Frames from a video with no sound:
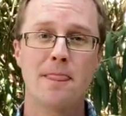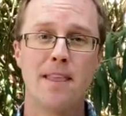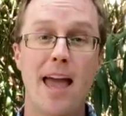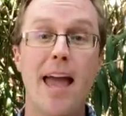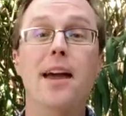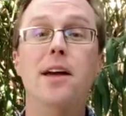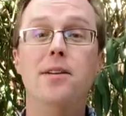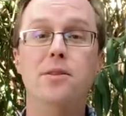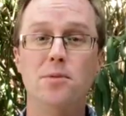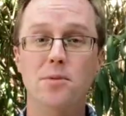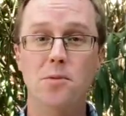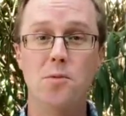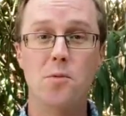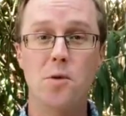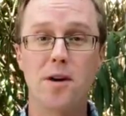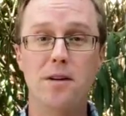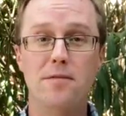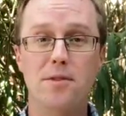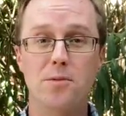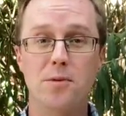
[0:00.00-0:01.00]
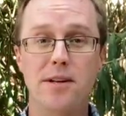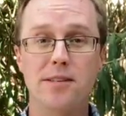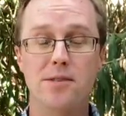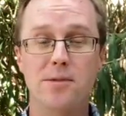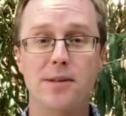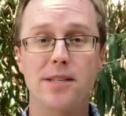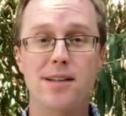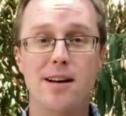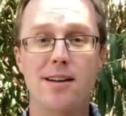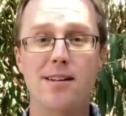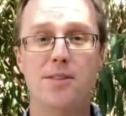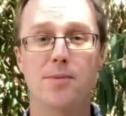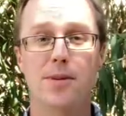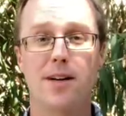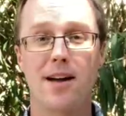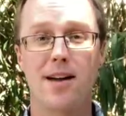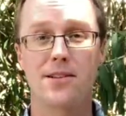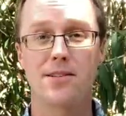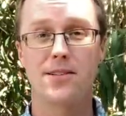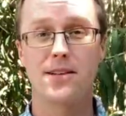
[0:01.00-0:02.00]
And one of the ways that we talked
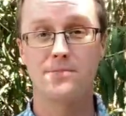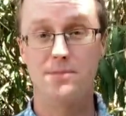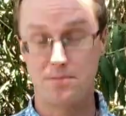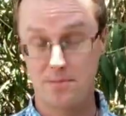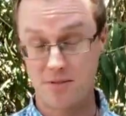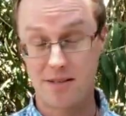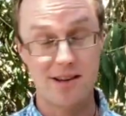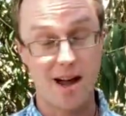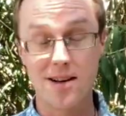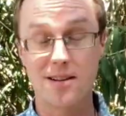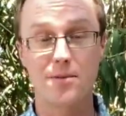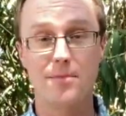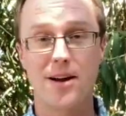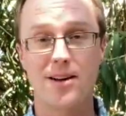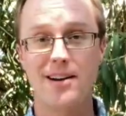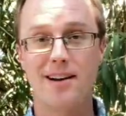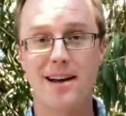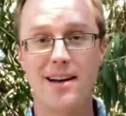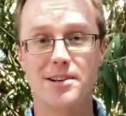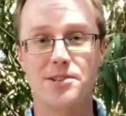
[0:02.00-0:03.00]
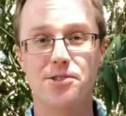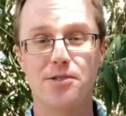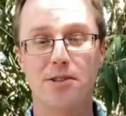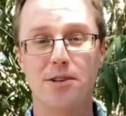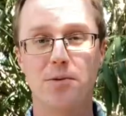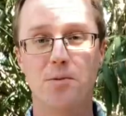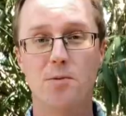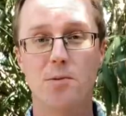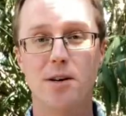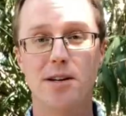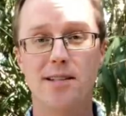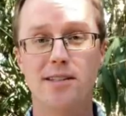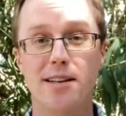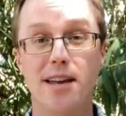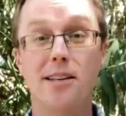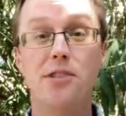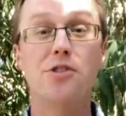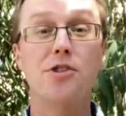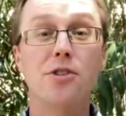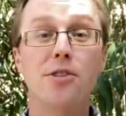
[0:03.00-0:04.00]
about, talked about it actually was a
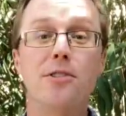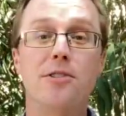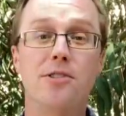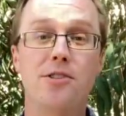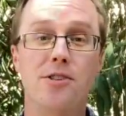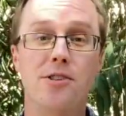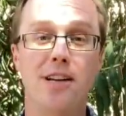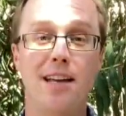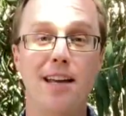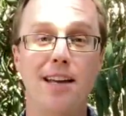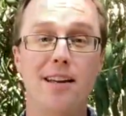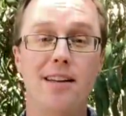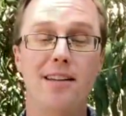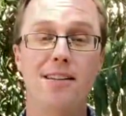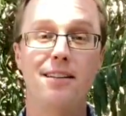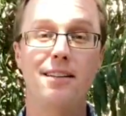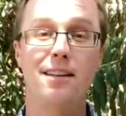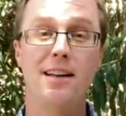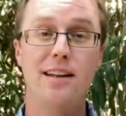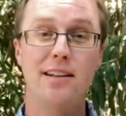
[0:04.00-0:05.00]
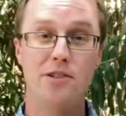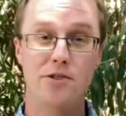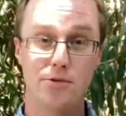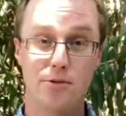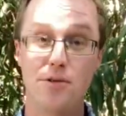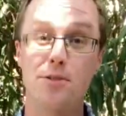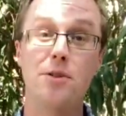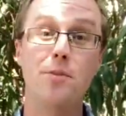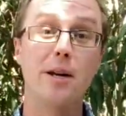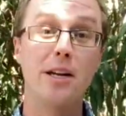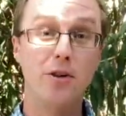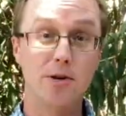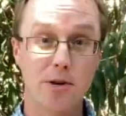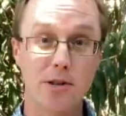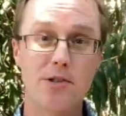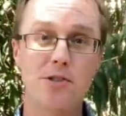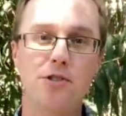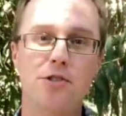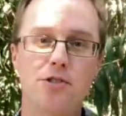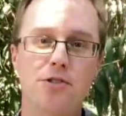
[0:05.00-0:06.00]
church in Jerusalem, a
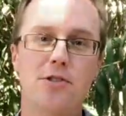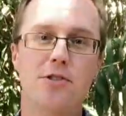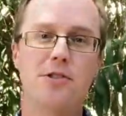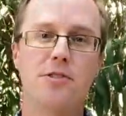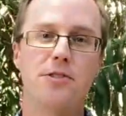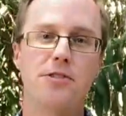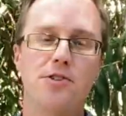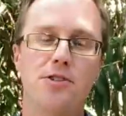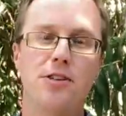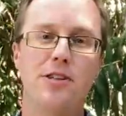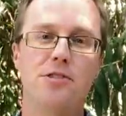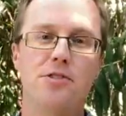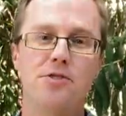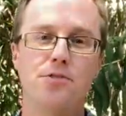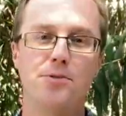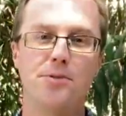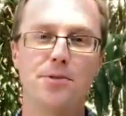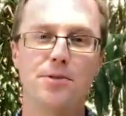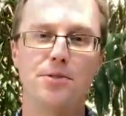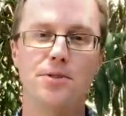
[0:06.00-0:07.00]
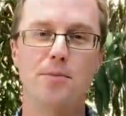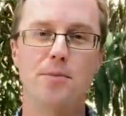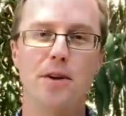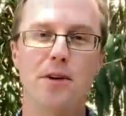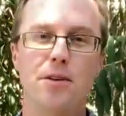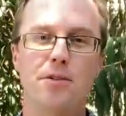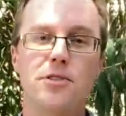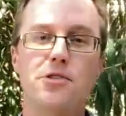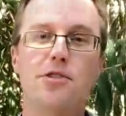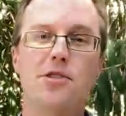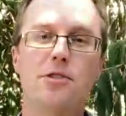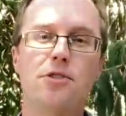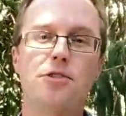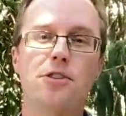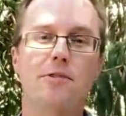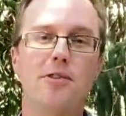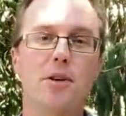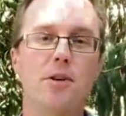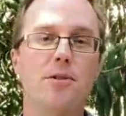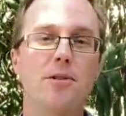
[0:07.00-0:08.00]
Christian church in Jerusalem called the Church
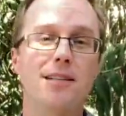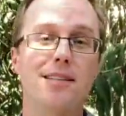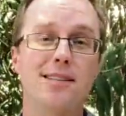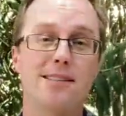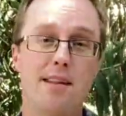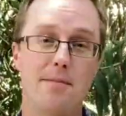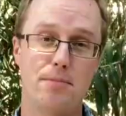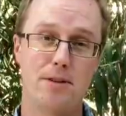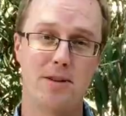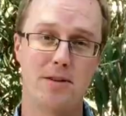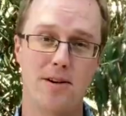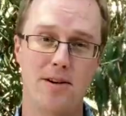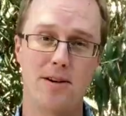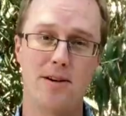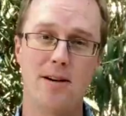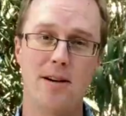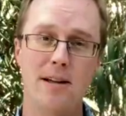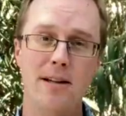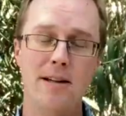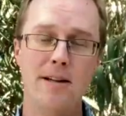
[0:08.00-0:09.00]
of the Holy Sepulchre